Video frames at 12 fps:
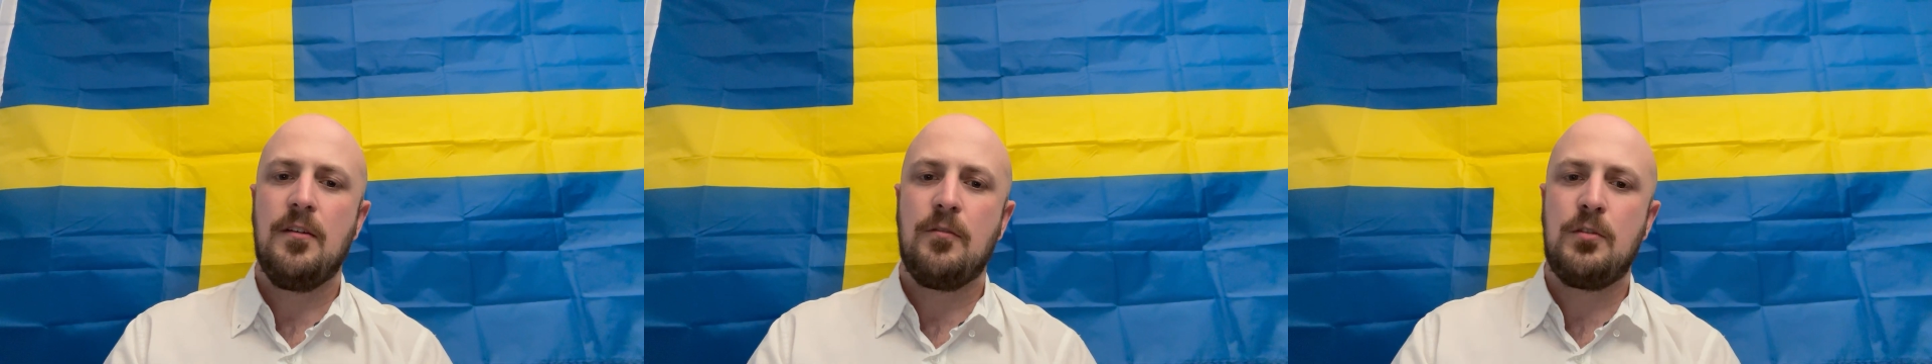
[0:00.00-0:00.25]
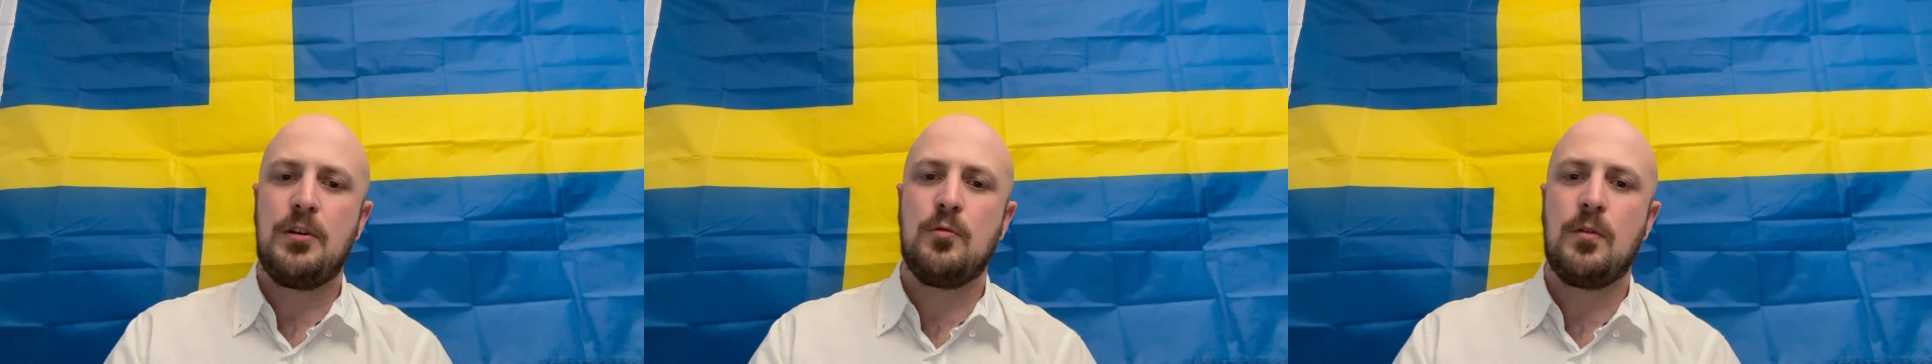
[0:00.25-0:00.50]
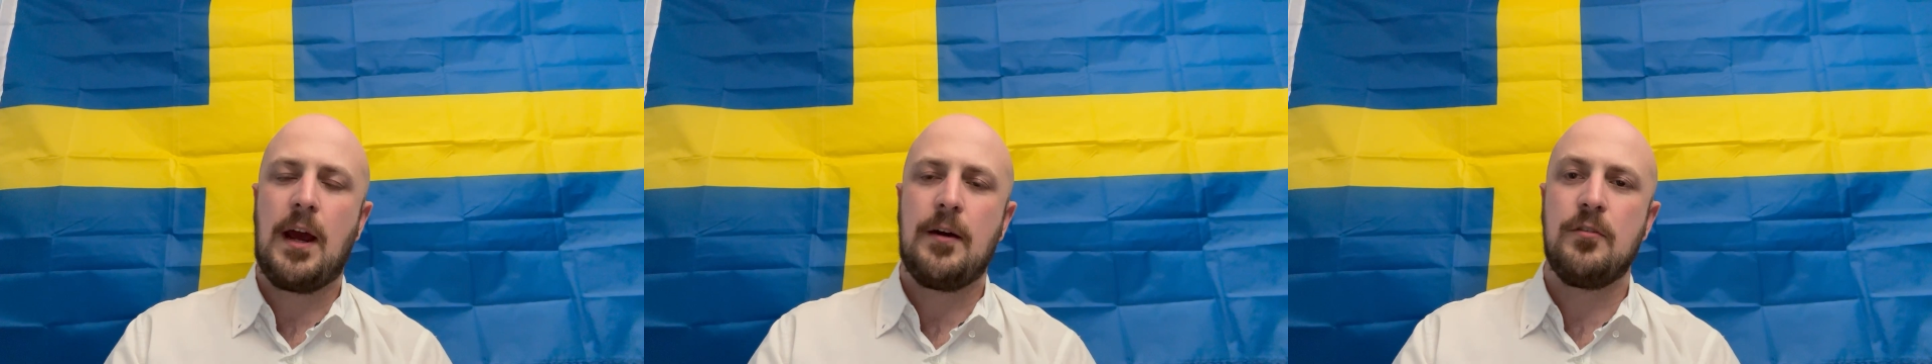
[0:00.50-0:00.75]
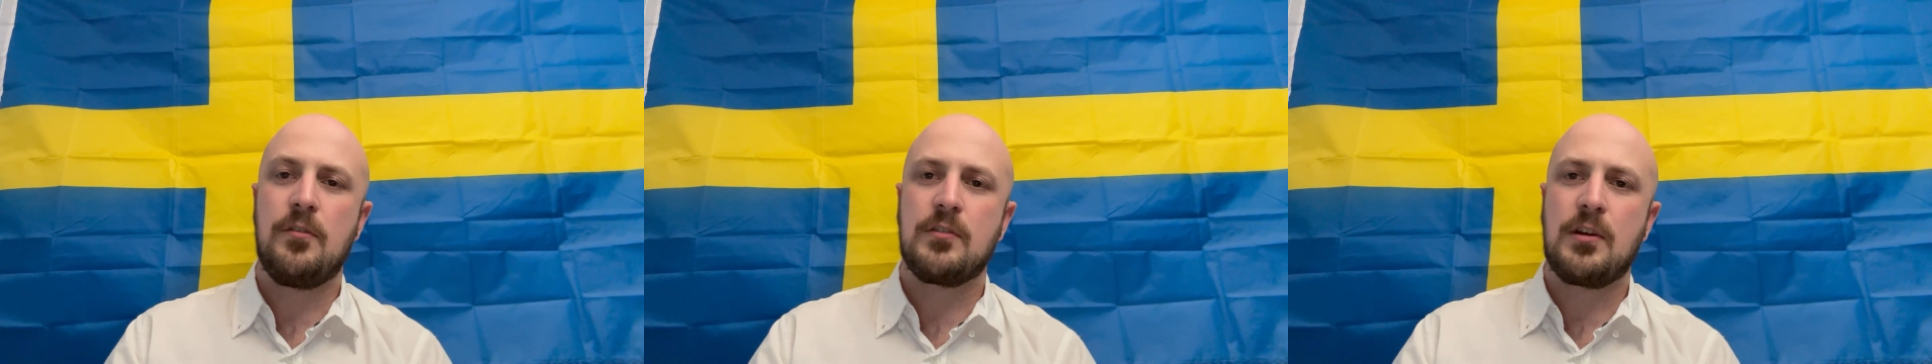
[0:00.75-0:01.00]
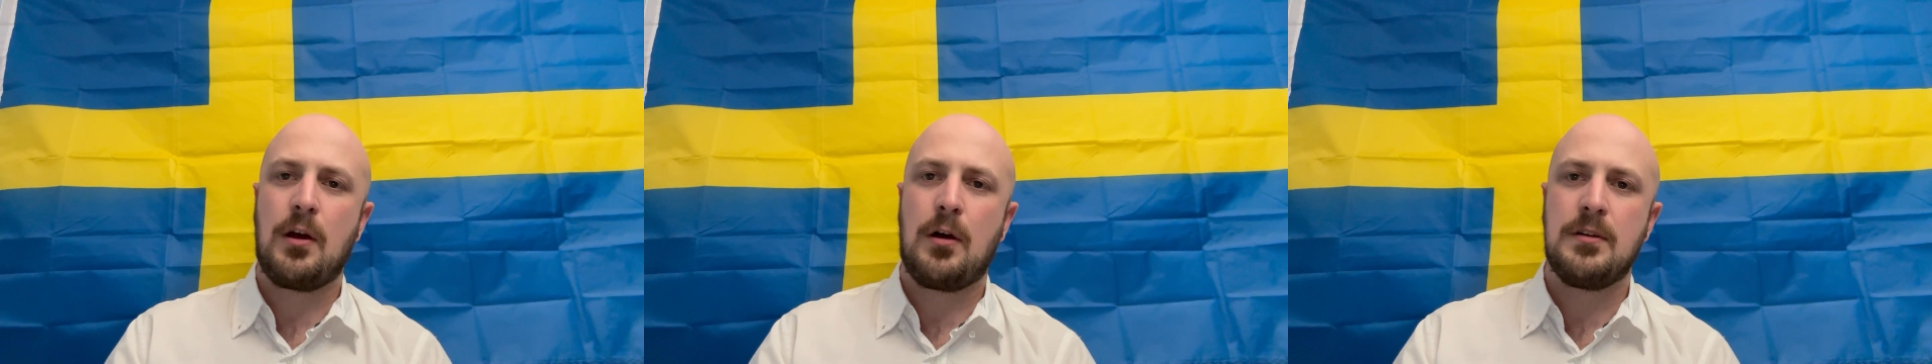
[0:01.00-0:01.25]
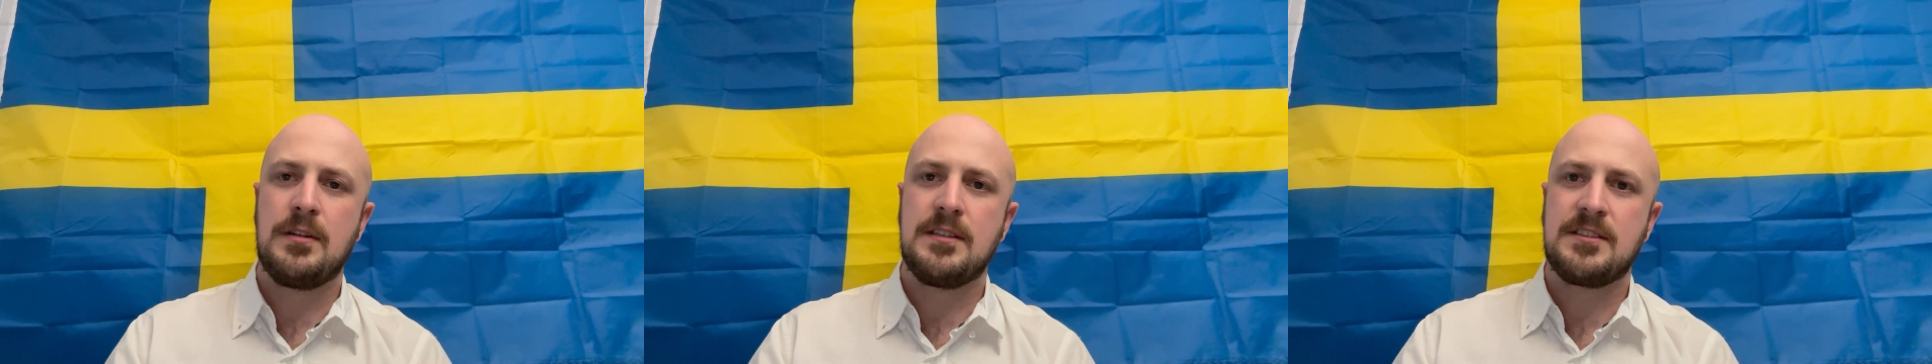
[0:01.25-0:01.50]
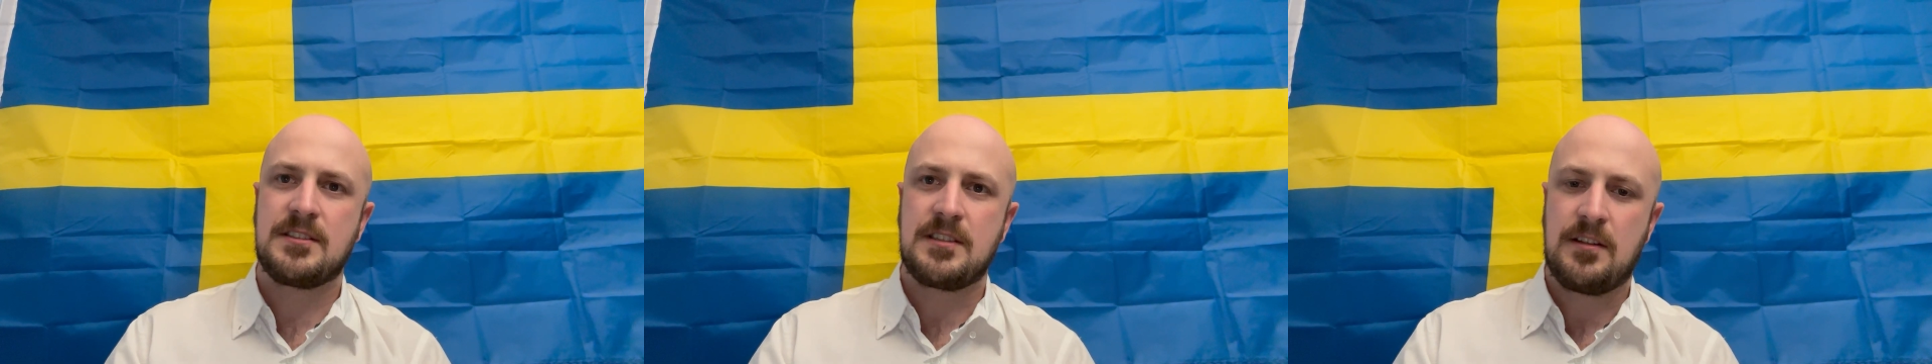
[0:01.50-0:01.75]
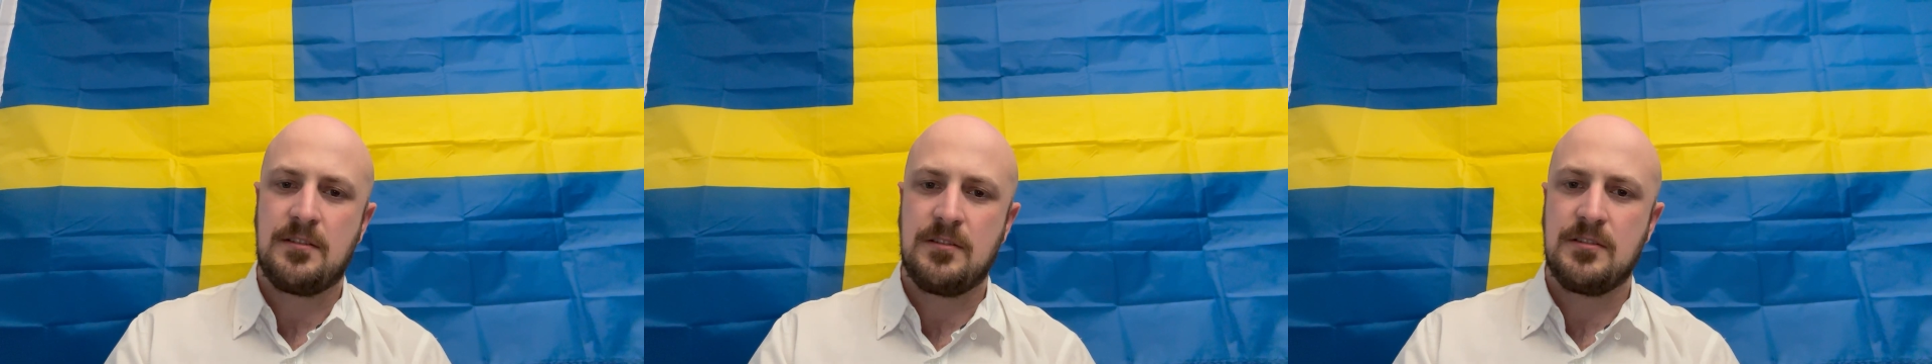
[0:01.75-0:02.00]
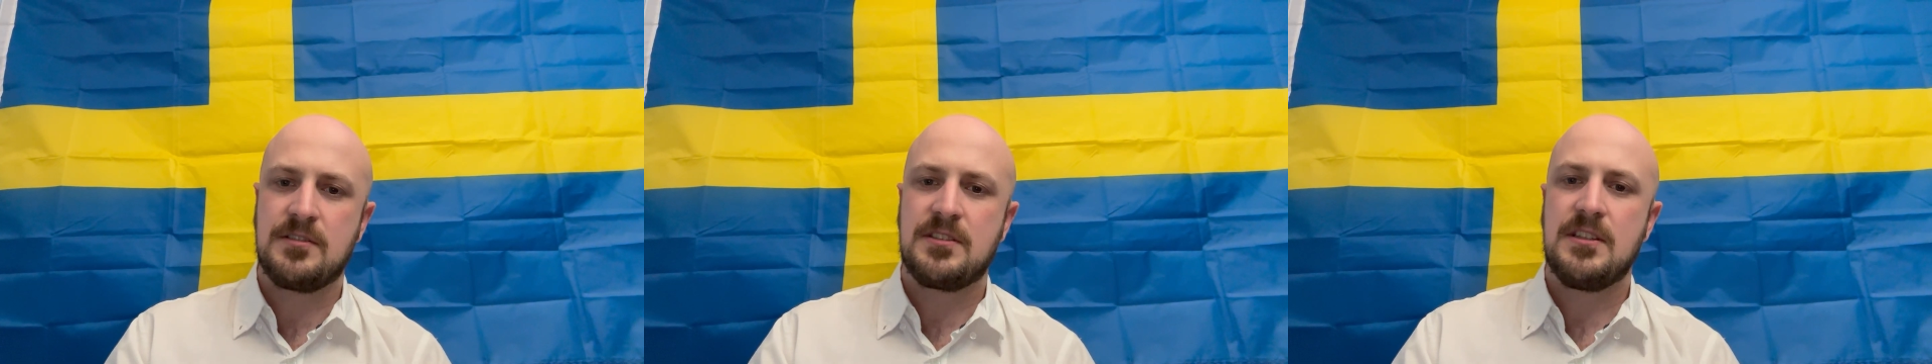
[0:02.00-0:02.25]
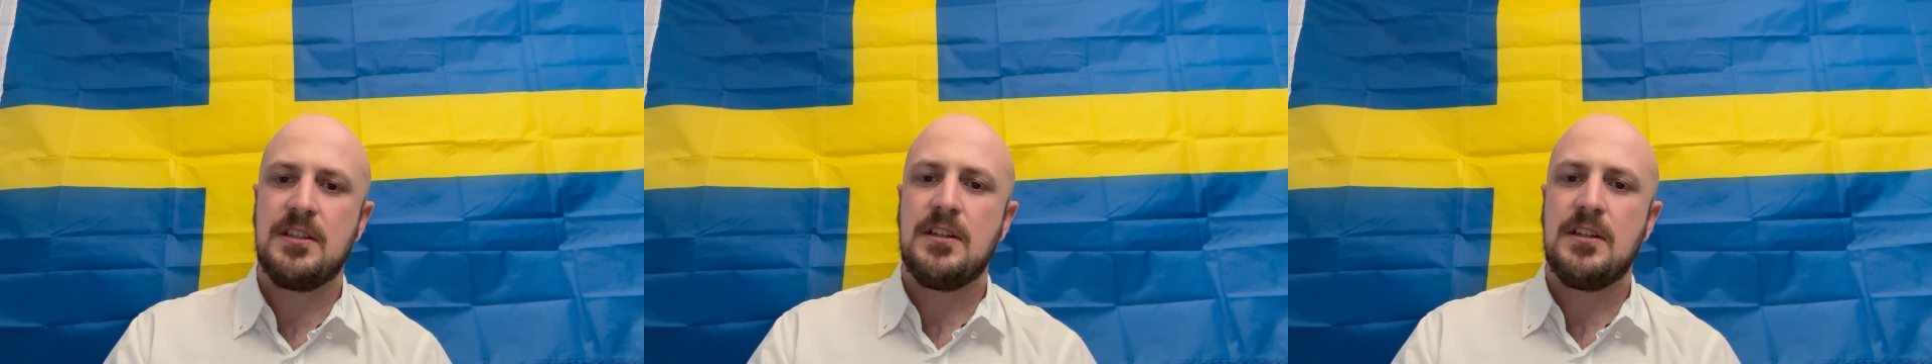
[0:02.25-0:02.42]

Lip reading: for the arrival of colonists, settlers,